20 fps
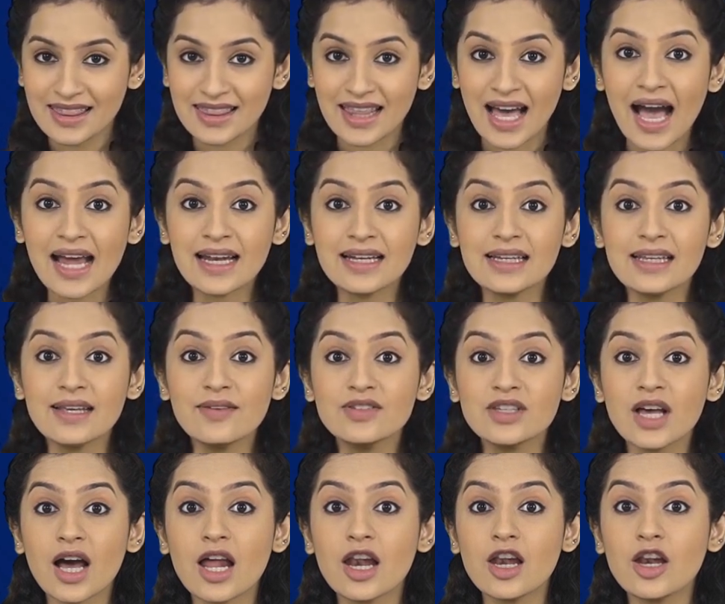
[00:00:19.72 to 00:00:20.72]
that leaves
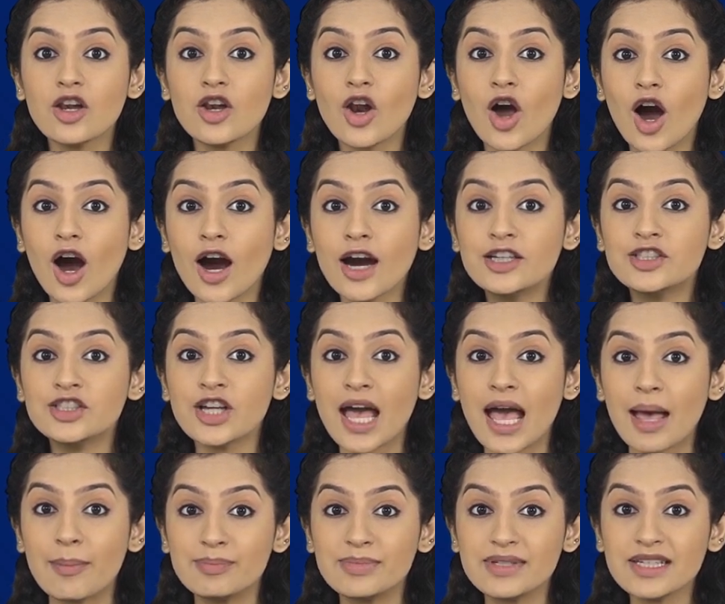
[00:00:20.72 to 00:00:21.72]
a large
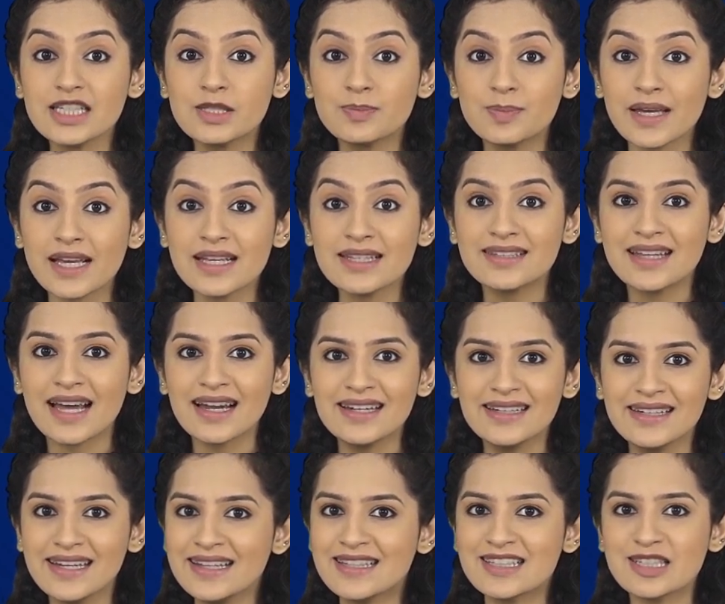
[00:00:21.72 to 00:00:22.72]
empty space that
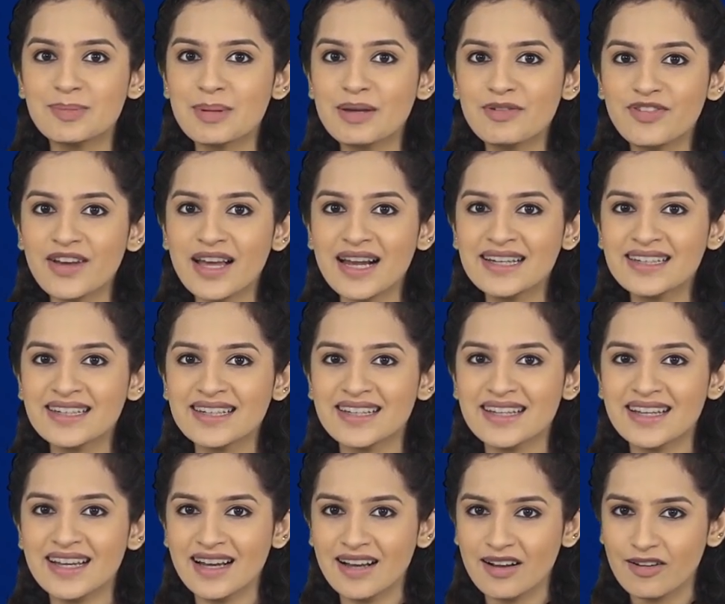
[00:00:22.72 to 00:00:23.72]
needs to be filled.
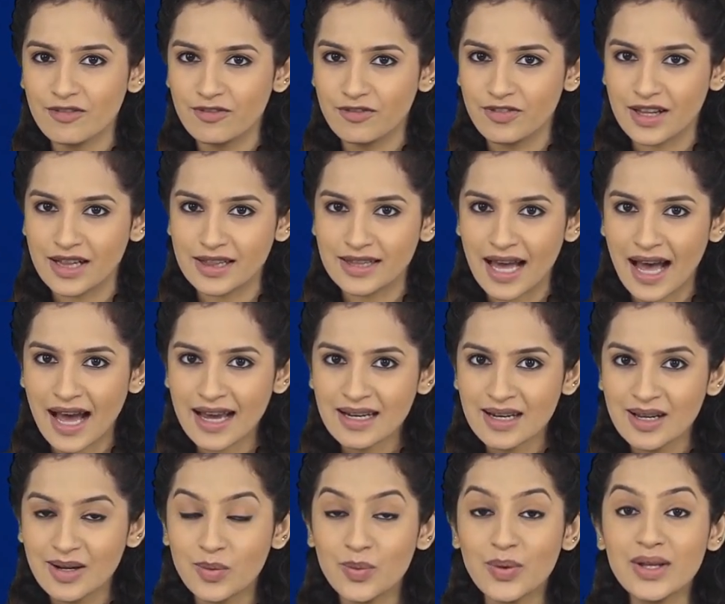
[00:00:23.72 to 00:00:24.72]
Fill that
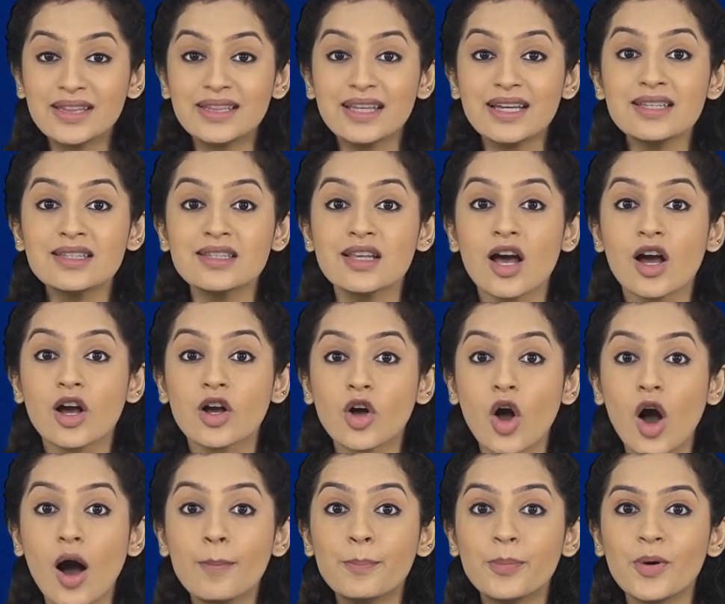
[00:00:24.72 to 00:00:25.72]
with this
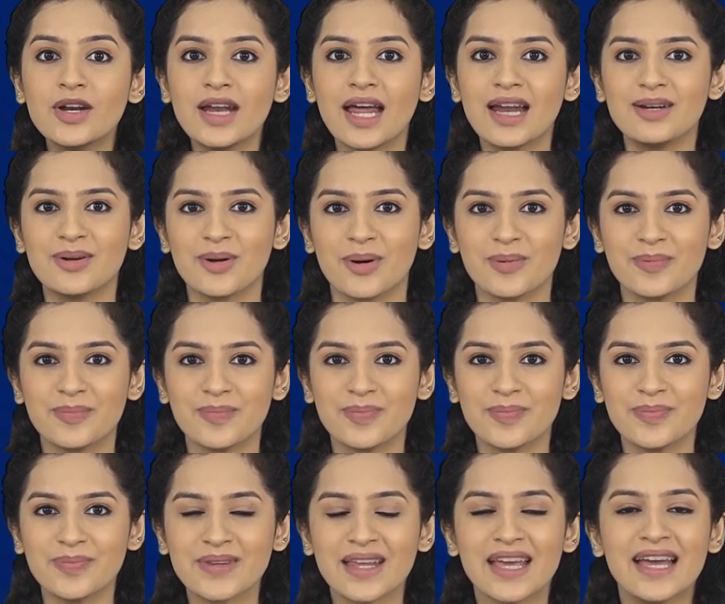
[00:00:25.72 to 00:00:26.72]
componendo.
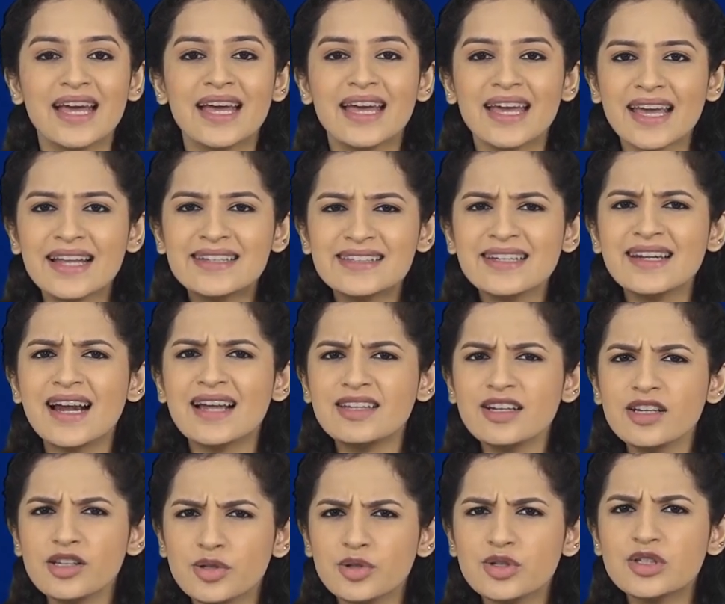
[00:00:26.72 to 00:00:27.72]
It's
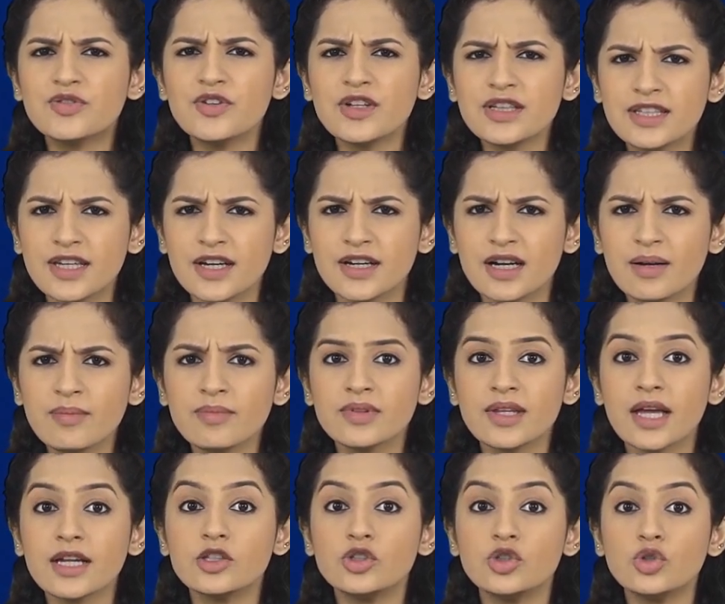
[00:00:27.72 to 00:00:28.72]
another useful theorem
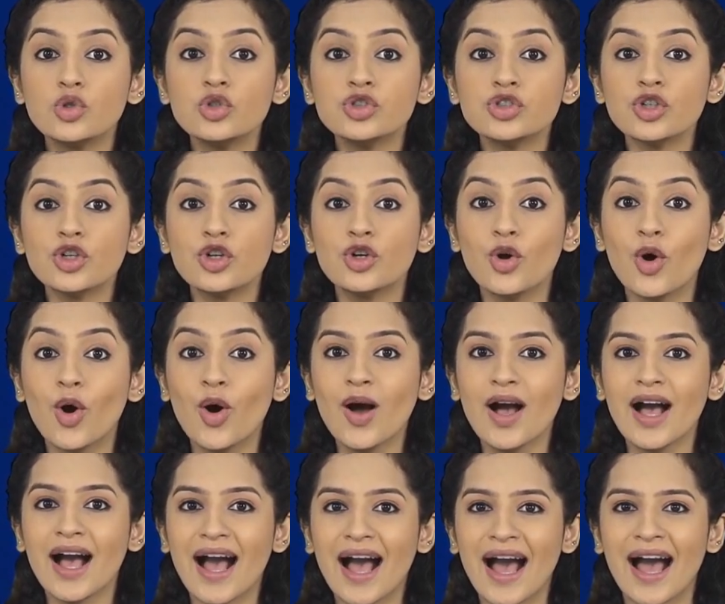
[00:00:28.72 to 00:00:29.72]
that you should know
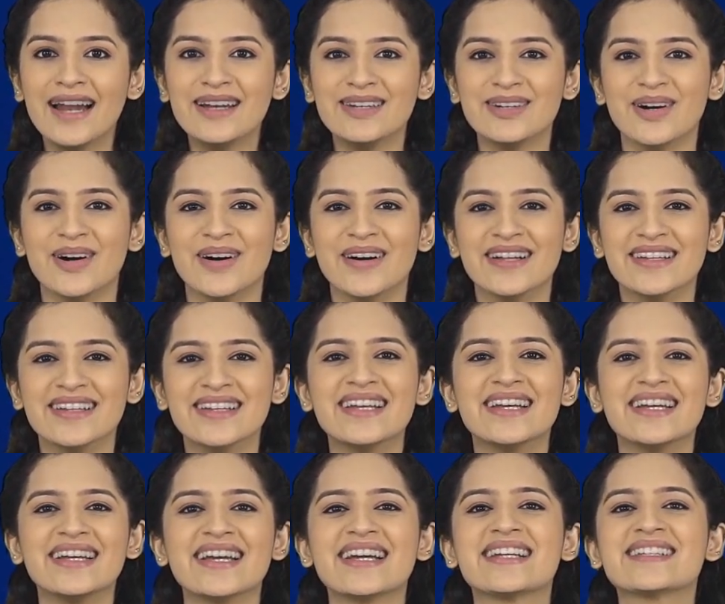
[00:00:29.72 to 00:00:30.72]
ando.
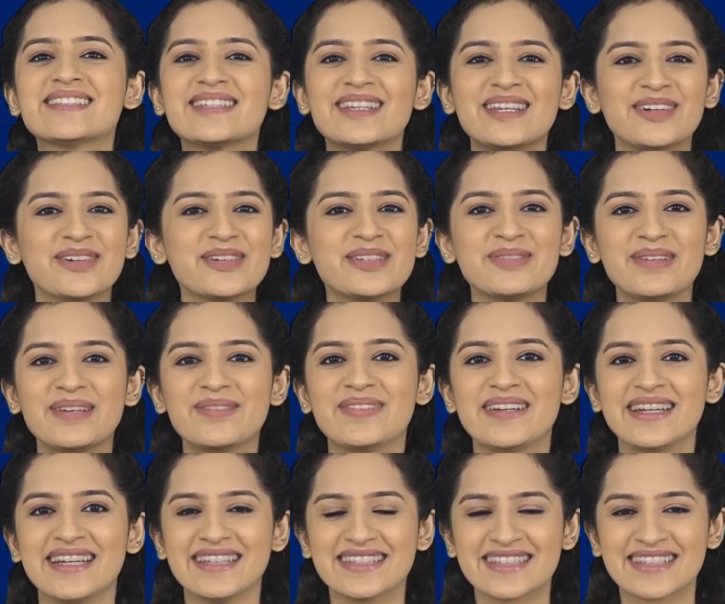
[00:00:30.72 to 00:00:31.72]
Excuse me,
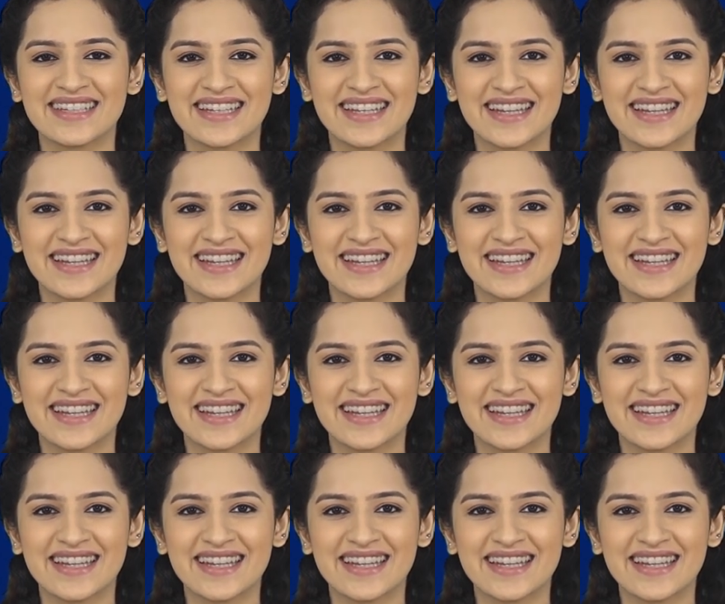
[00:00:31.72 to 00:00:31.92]
please.